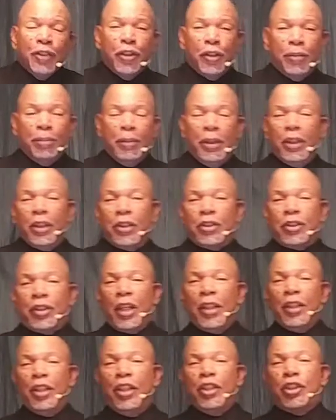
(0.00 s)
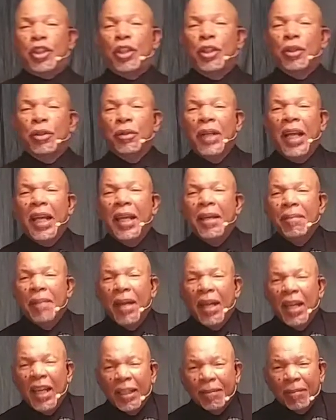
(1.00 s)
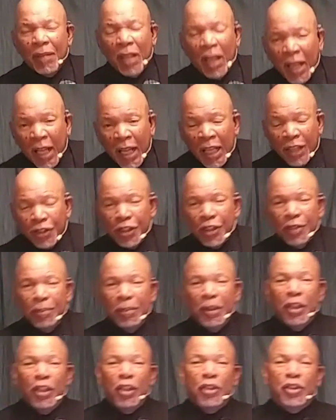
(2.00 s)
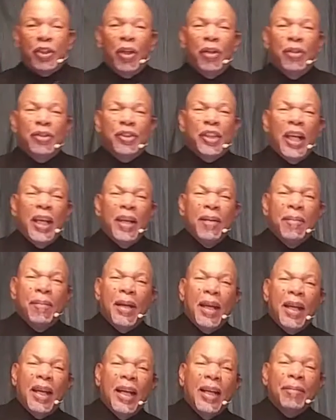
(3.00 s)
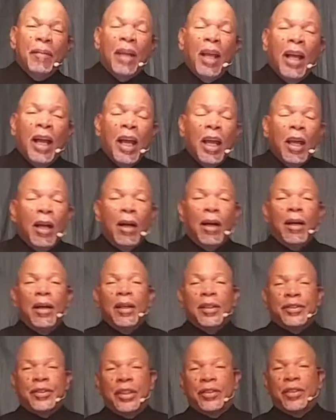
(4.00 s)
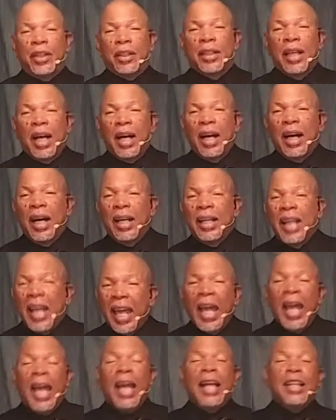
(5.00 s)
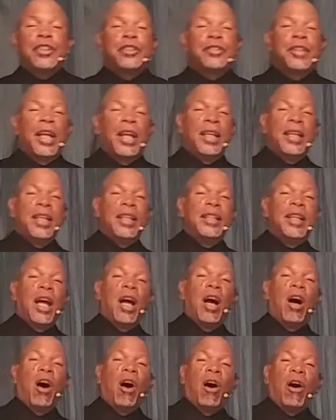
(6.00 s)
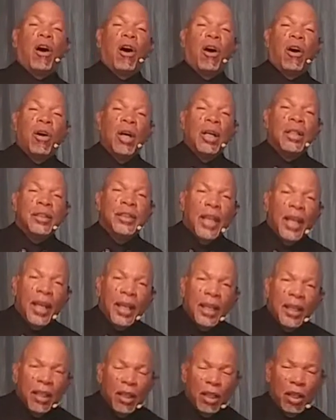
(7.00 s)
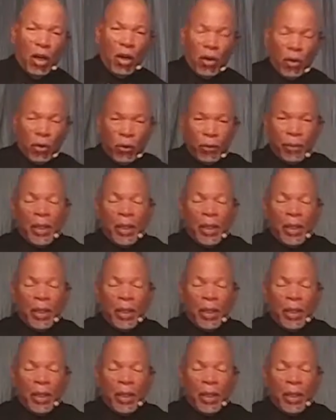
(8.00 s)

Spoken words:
Took me to Sunday school, amen. Took me to church, amen. Oh, say so, God. And stayed there all day long.